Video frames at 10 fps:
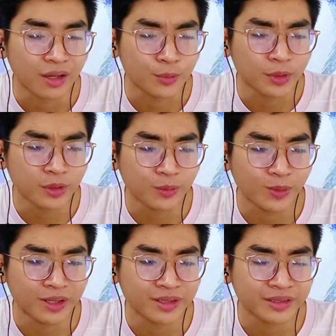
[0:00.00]
I really
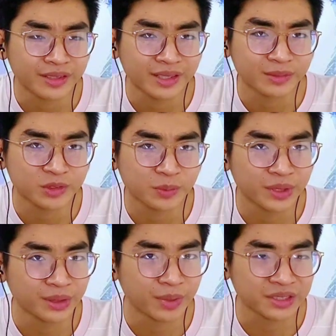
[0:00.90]
want them to
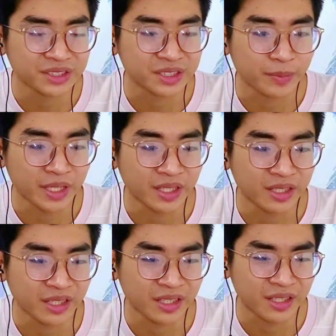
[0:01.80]
be
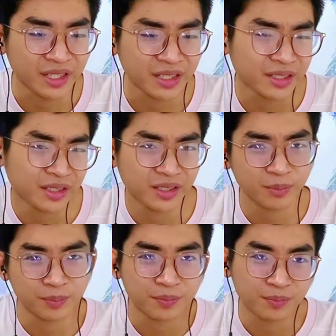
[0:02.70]
participating in
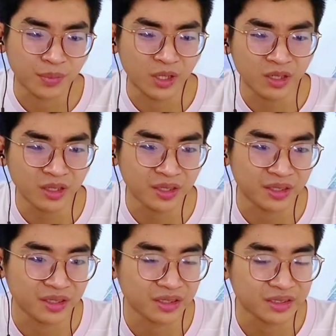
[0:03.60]
any party.